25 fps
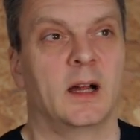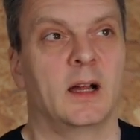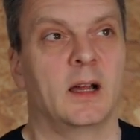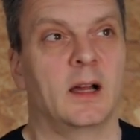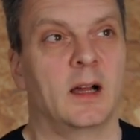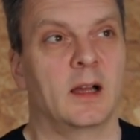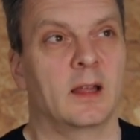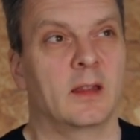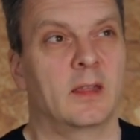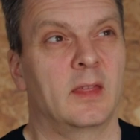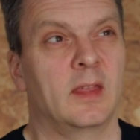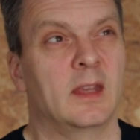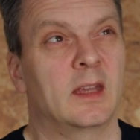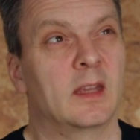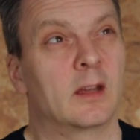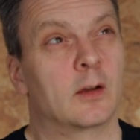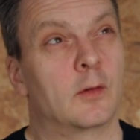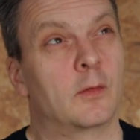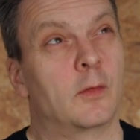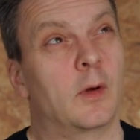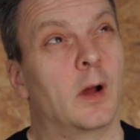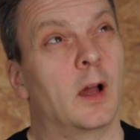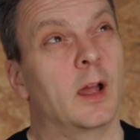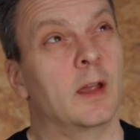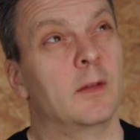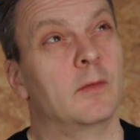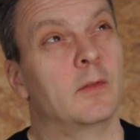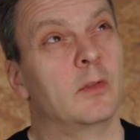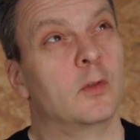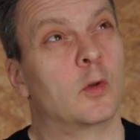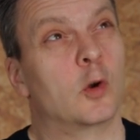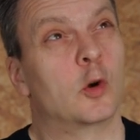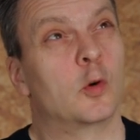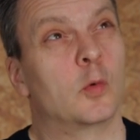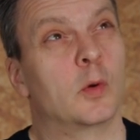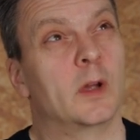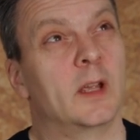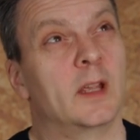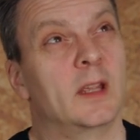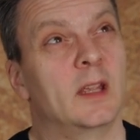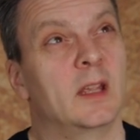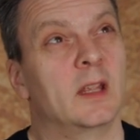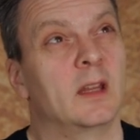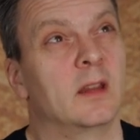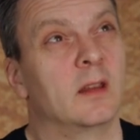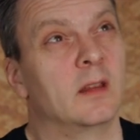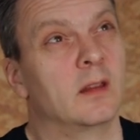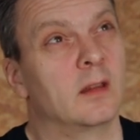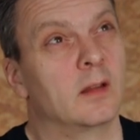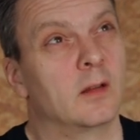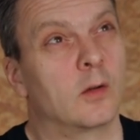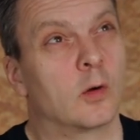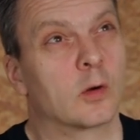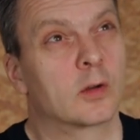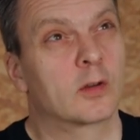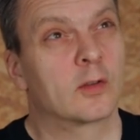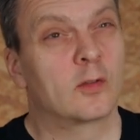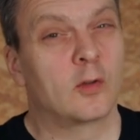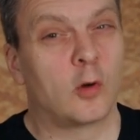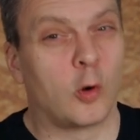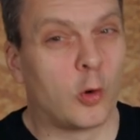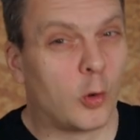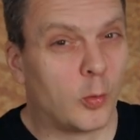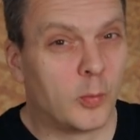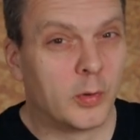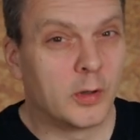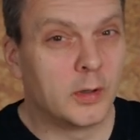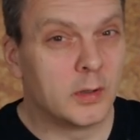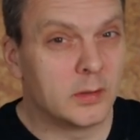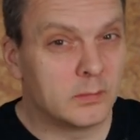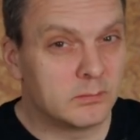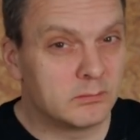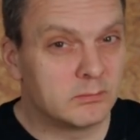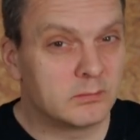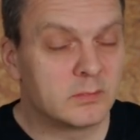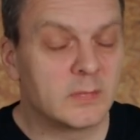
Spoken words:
I think it arrived Norway in October,